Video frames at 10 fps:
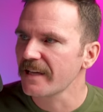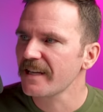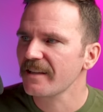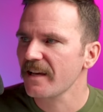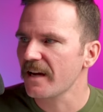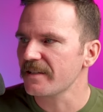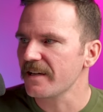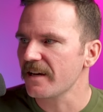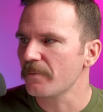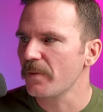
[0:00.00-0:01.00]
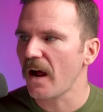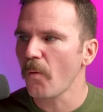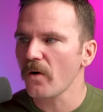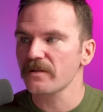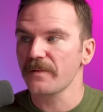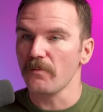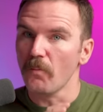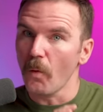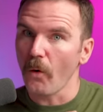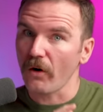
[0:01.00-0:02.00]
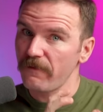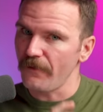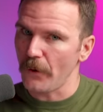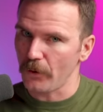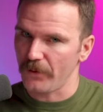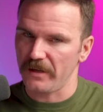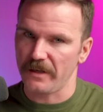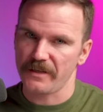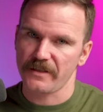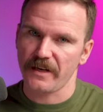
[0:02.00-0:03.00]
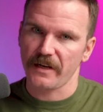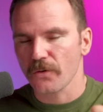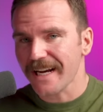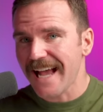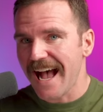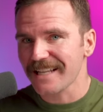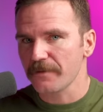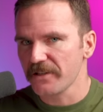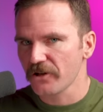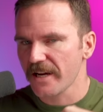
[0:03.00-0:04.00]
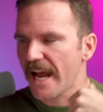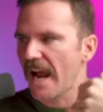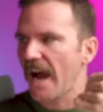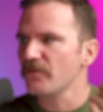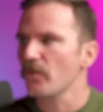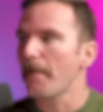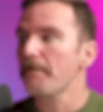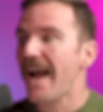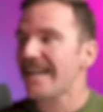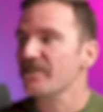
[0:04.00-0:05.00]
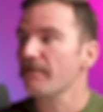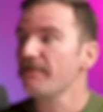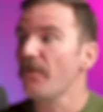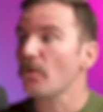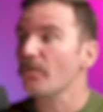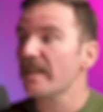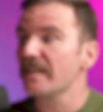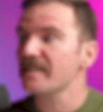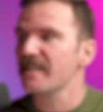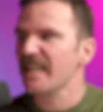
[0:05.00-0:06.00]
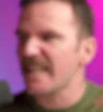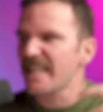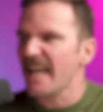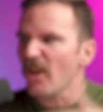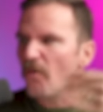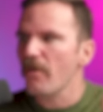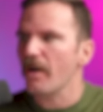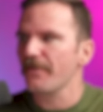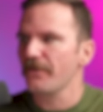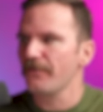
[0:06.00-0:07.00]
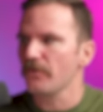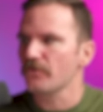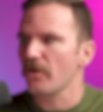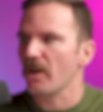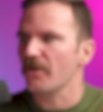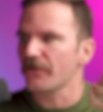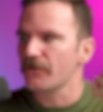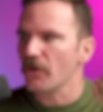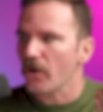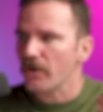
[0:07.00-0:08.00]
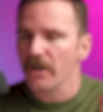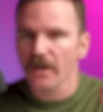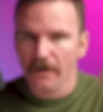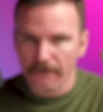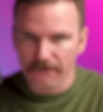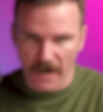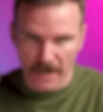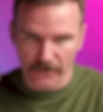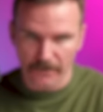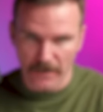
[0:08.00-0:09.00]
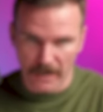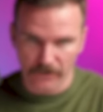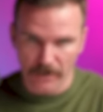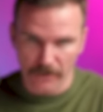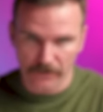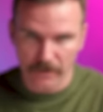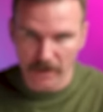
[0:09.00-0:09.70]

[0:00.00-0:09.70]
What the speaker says: I get the idea, but I want something more photorealistic. So I'm gonna ask Midjourney AI to imagine a photorealistic yellow barbecue food truck on a dark, fiery background.